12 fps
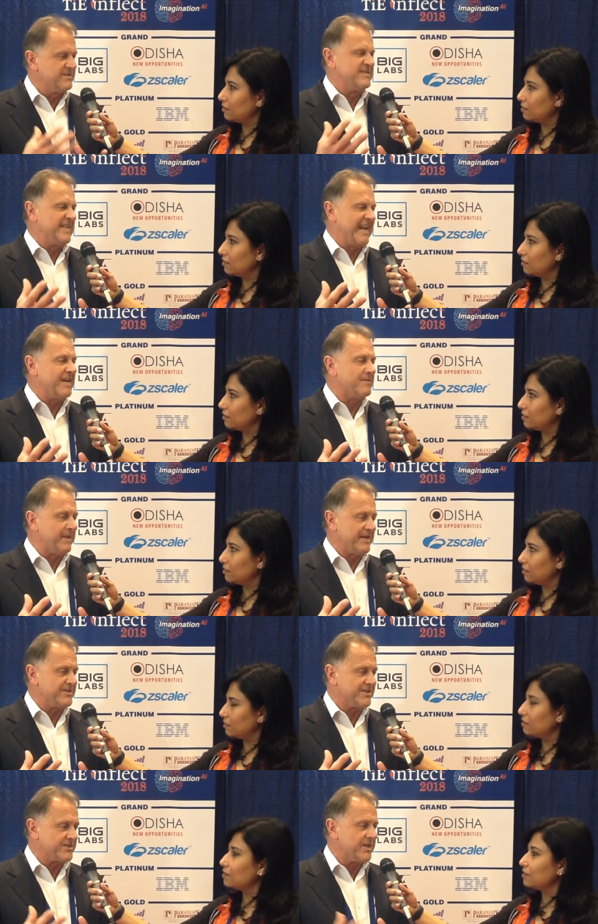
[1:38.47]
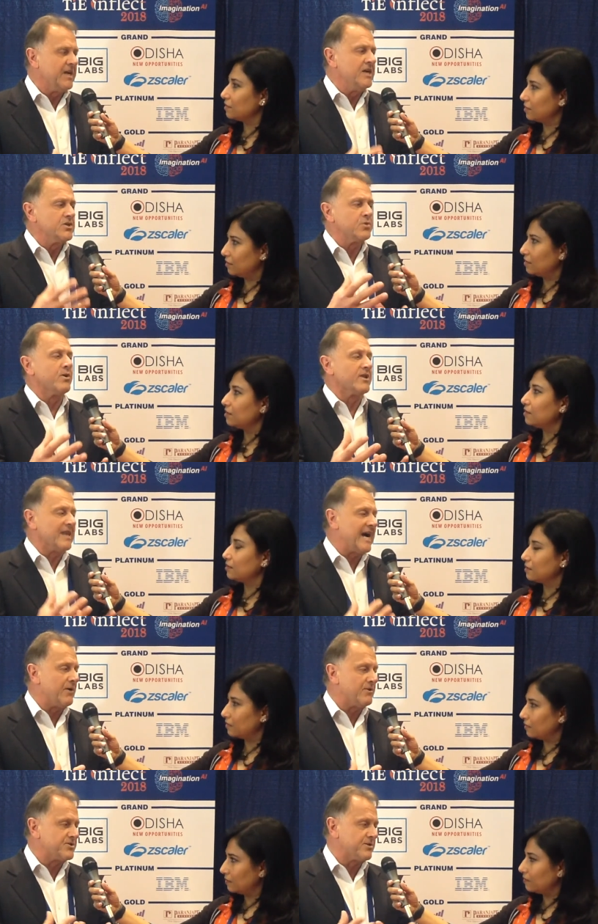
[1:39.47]
Speaker 1: databases to allow
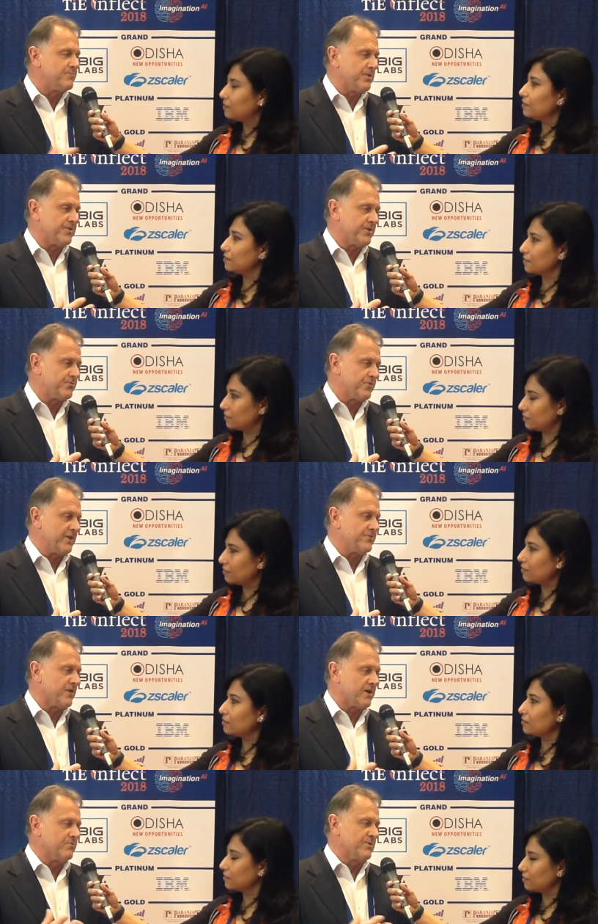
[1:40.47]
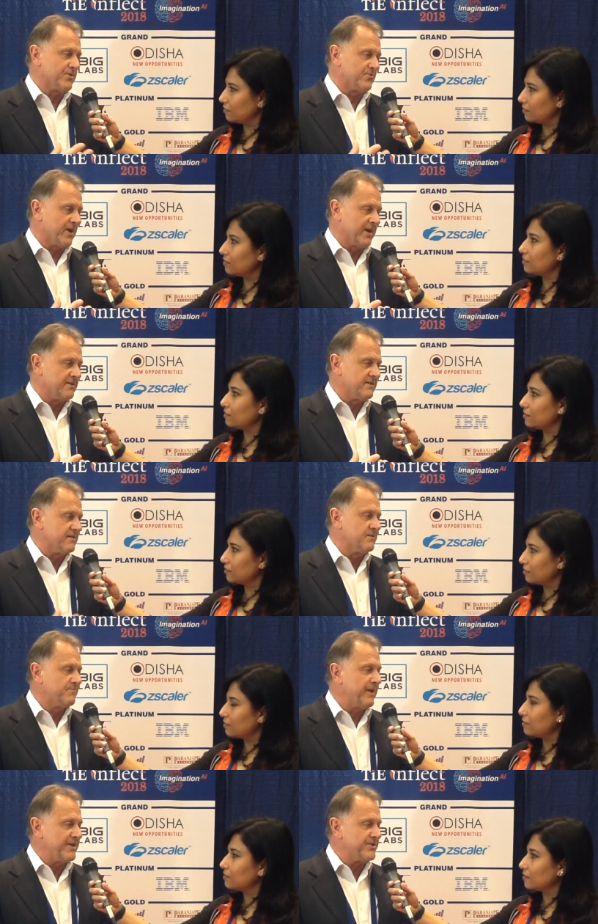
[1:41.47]
us to put the right drug with the right
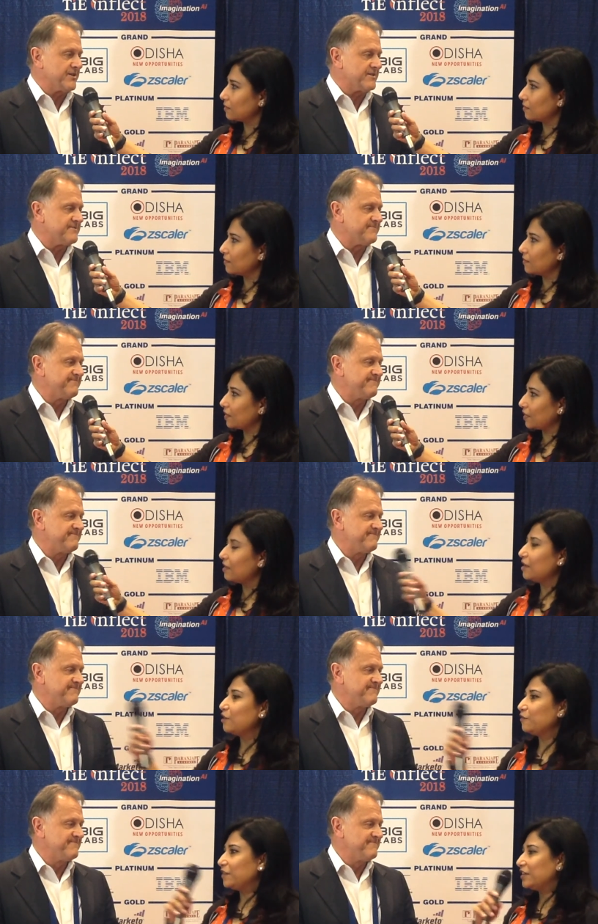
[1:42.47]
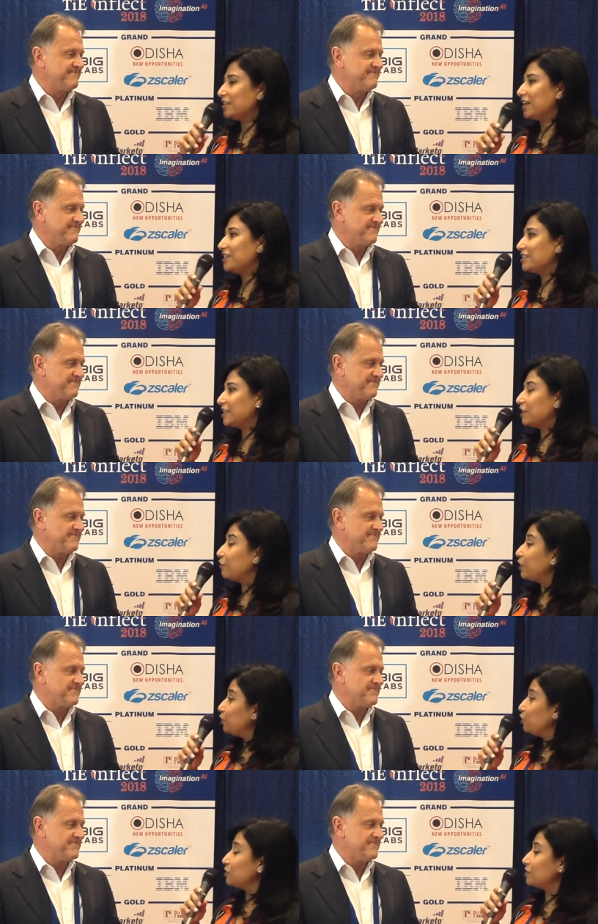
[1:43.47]
patient.
Speaker 2: Fantastic. Well,
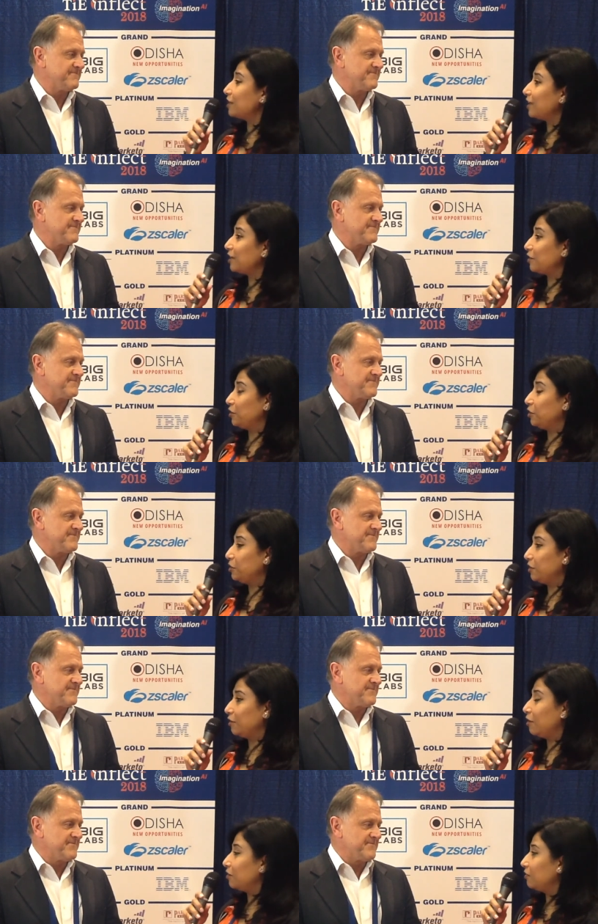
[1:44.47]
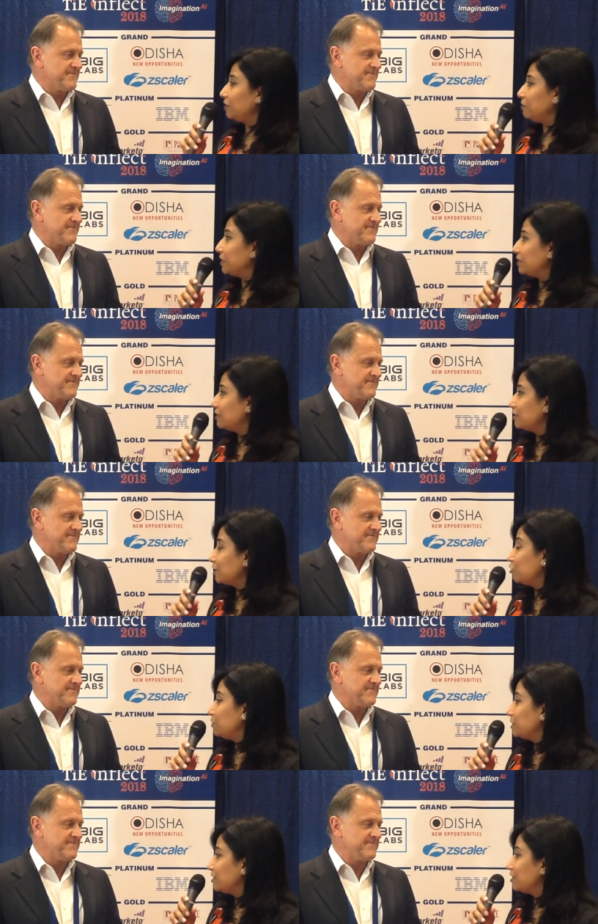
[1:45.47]
looks like you are not only business into
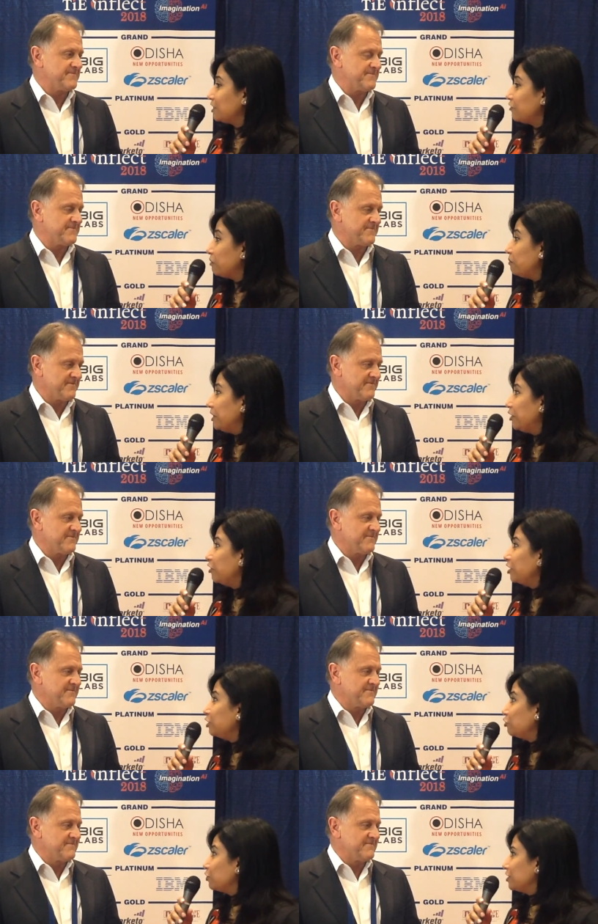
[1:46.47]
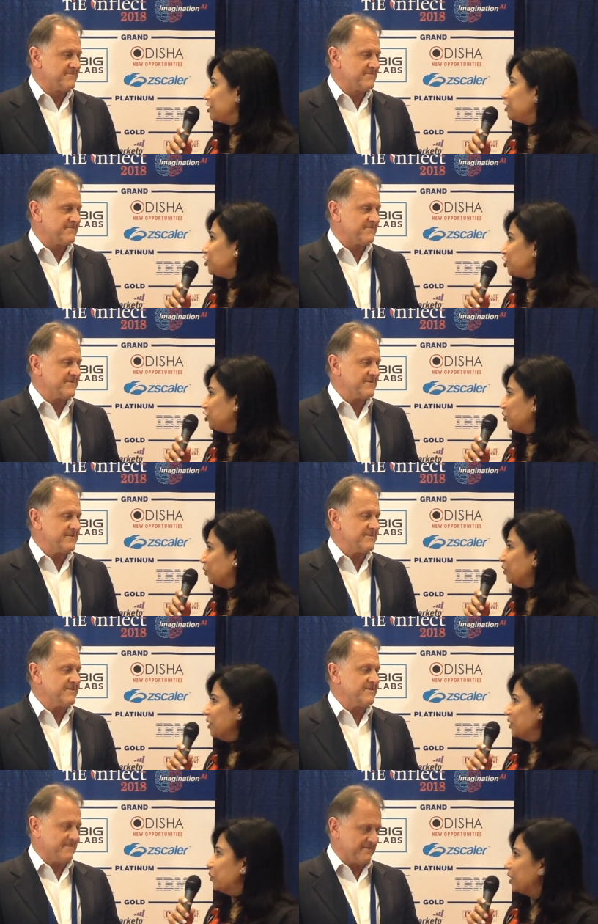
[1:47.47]
business development, you're into research too.
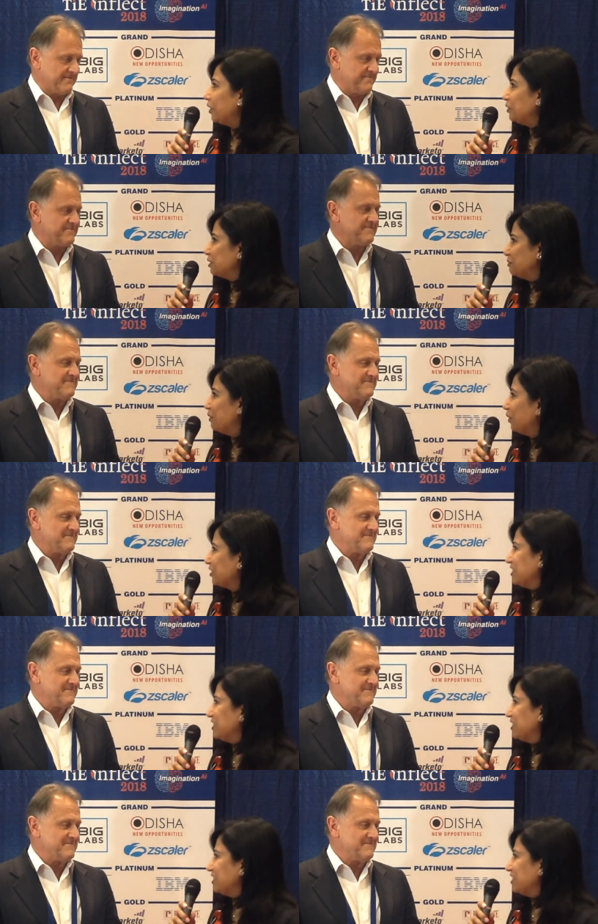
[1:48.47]
The way you spoke